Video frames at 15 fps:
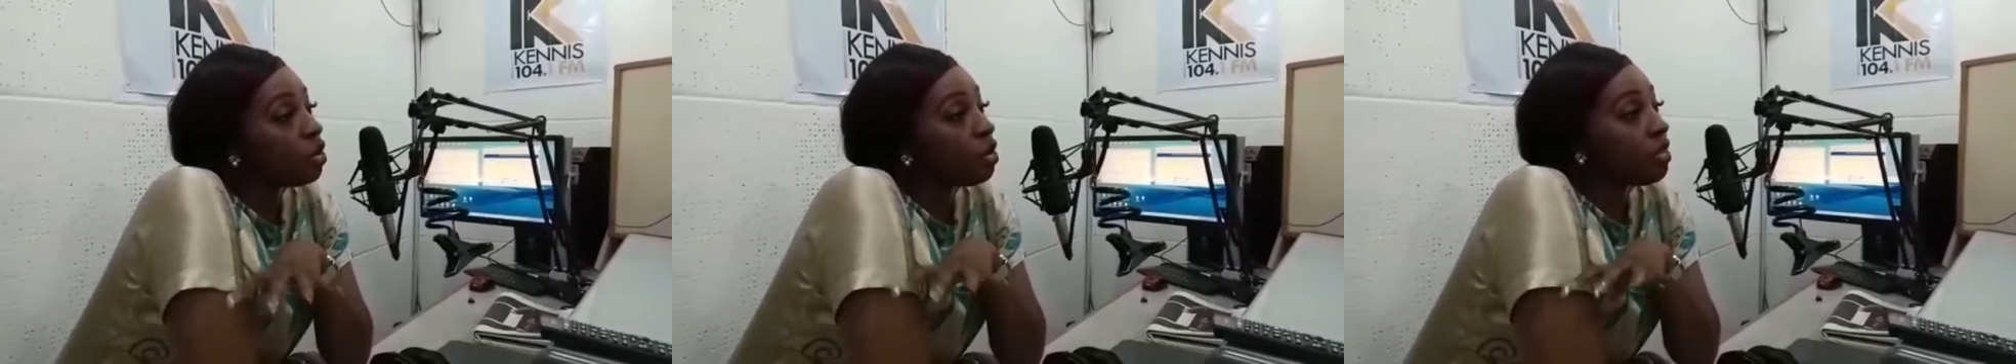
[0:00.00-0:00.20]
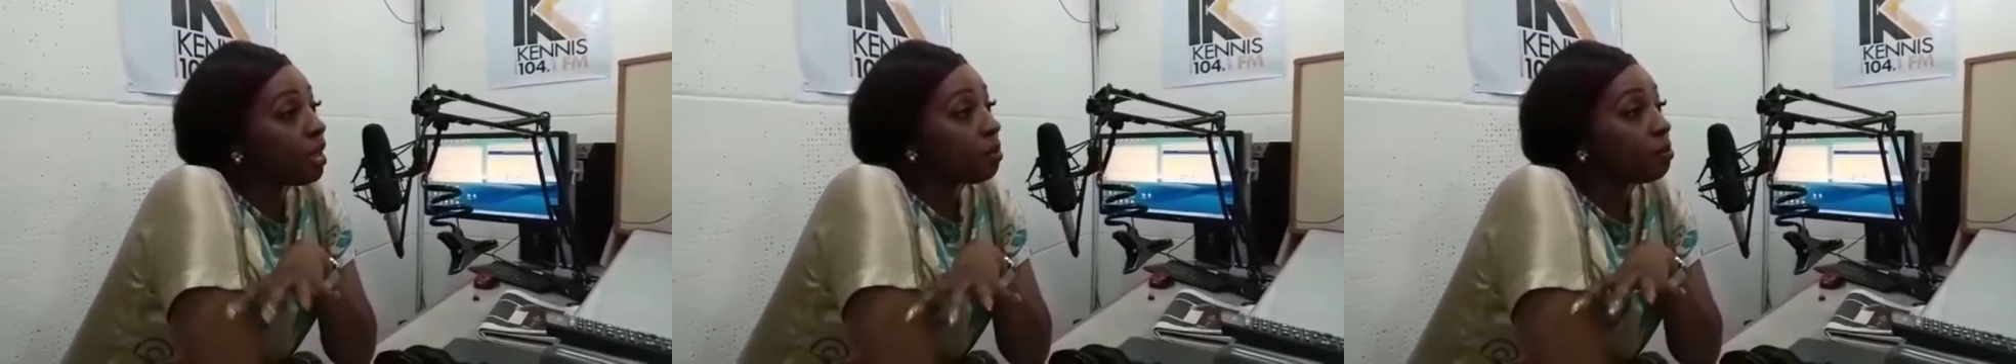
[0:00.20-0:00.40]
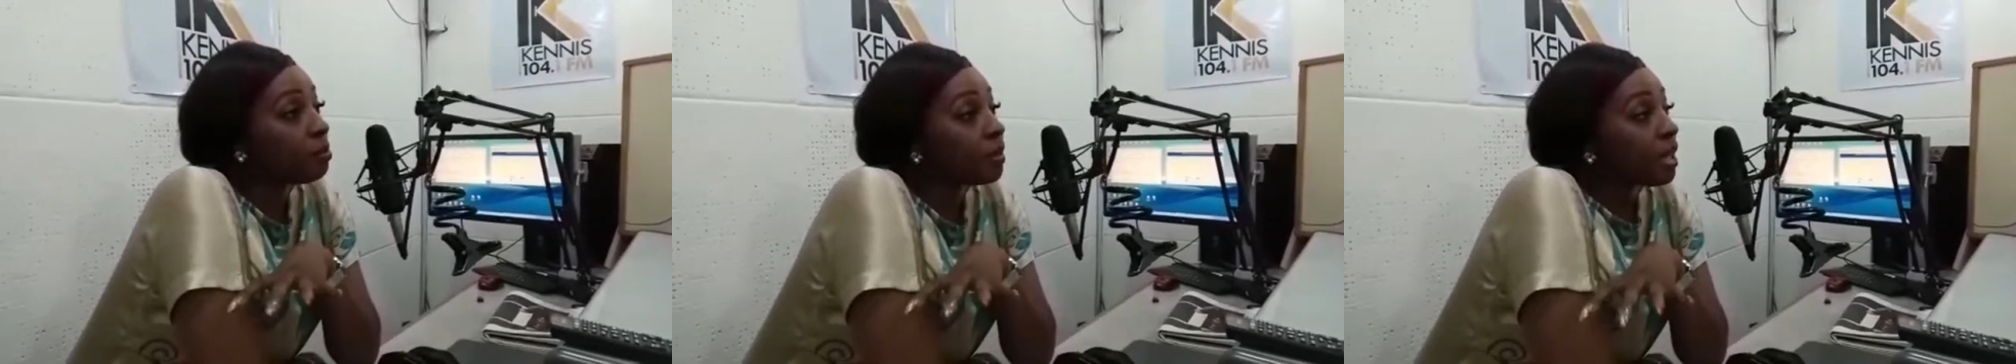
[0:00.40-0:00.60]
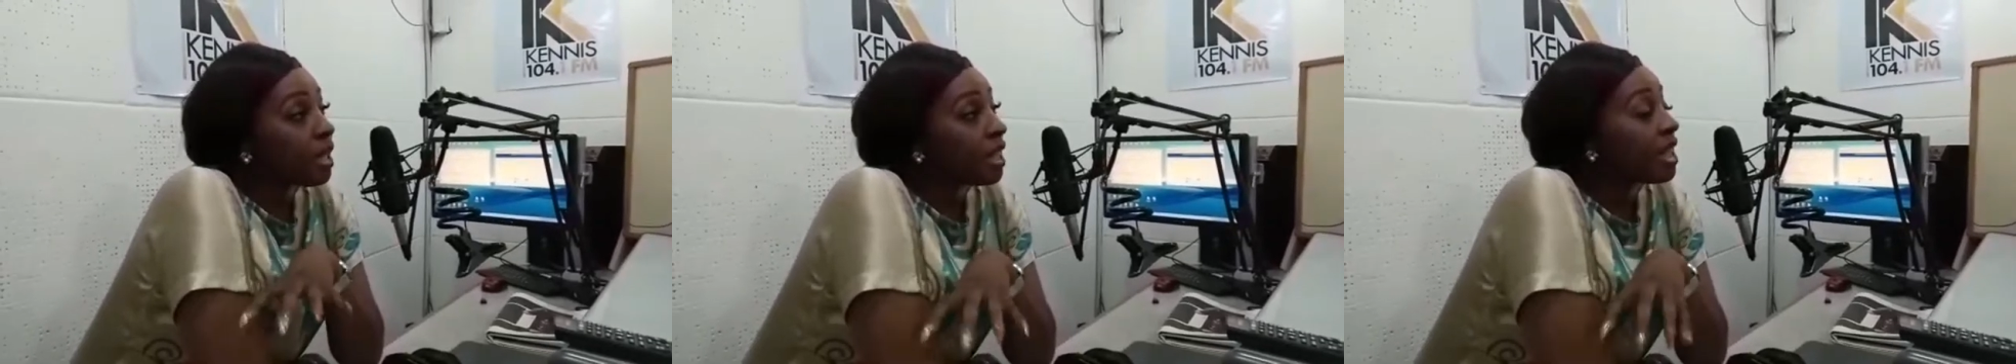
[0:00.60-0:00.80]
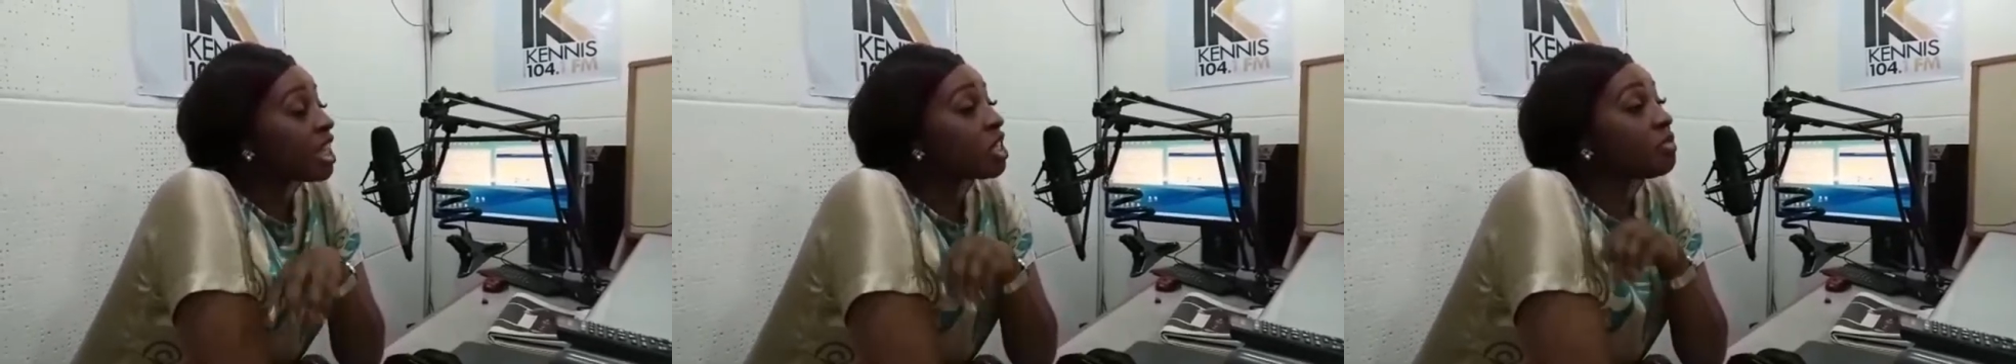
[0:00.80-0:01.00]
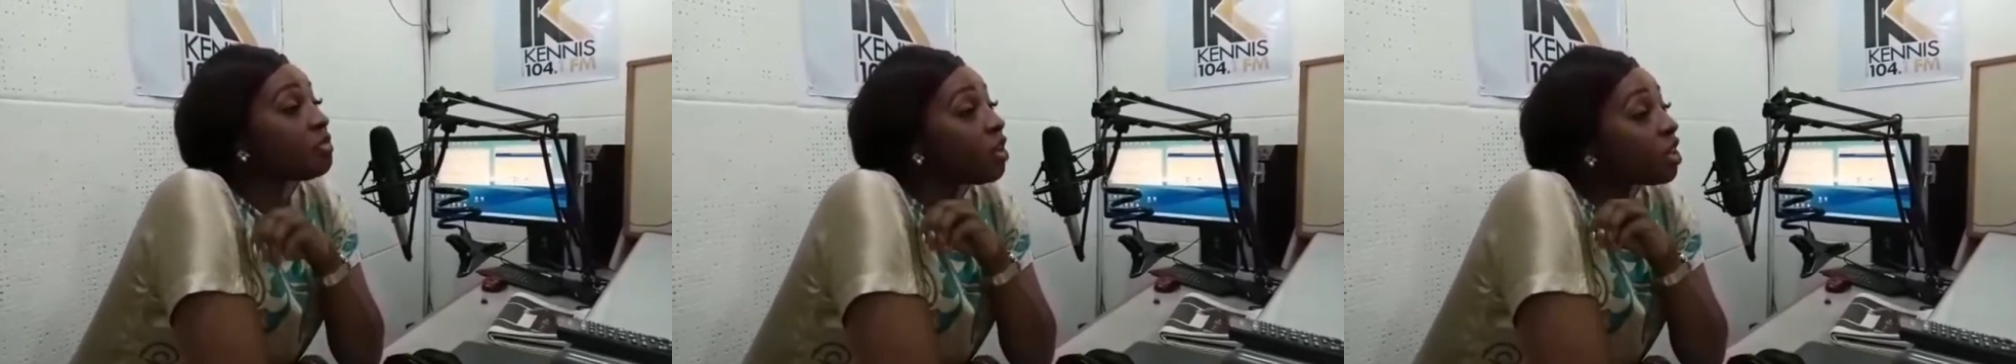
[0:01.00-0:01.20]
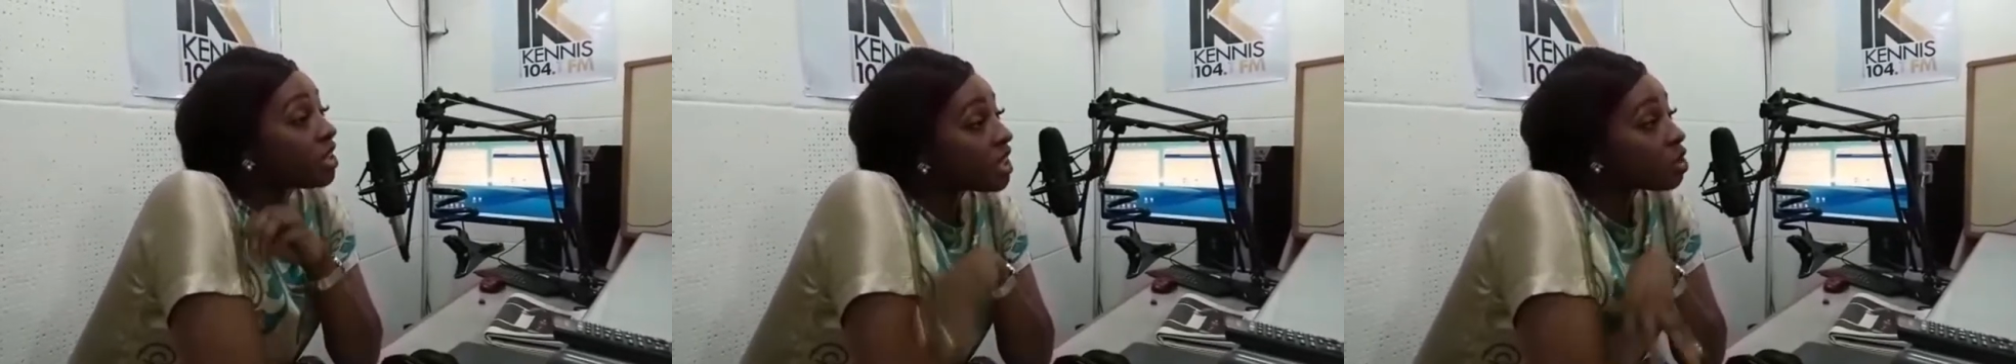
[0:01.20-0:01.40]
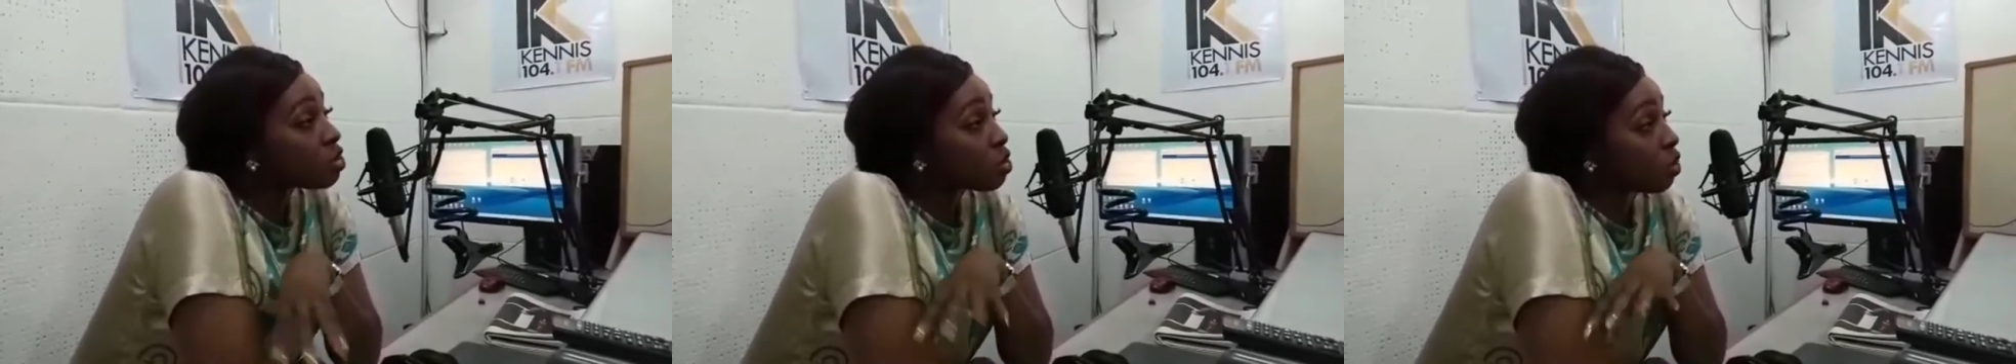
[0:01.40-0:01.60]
for them. There's funding